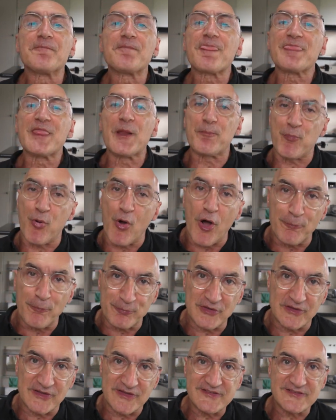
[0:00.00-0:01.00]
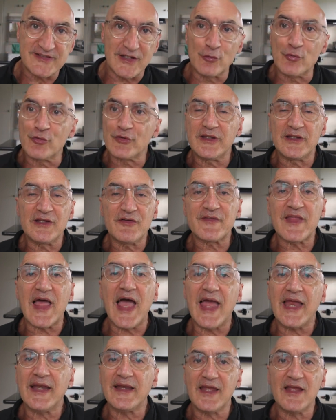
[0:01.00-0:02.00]
the populace and looking if they
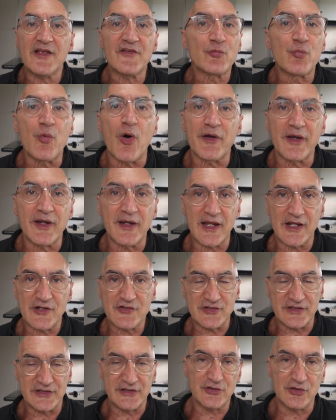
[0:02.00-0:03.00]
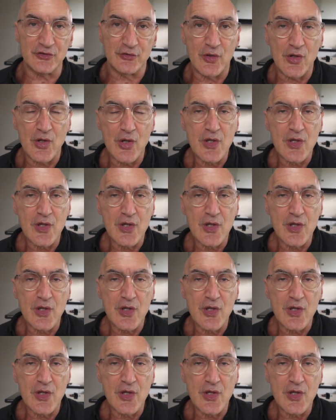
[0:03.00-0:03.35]
had eggs, what did it actually do?